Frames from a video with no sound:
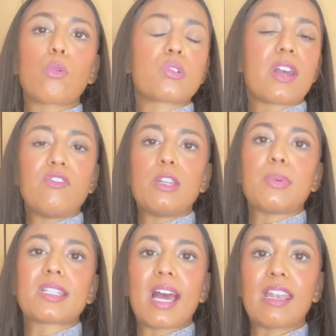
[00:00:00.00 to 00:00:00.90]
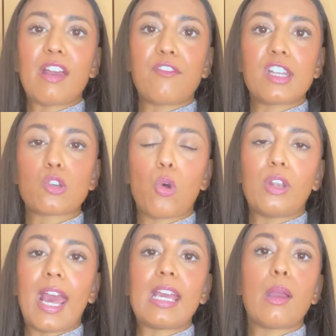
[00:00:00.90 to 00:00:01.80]
or 70% if it's
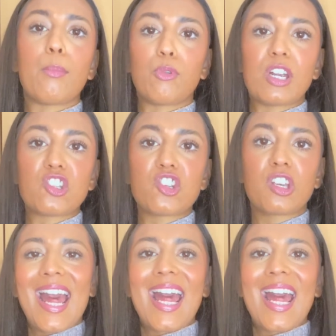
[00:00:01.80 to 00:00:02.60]
on a bridge.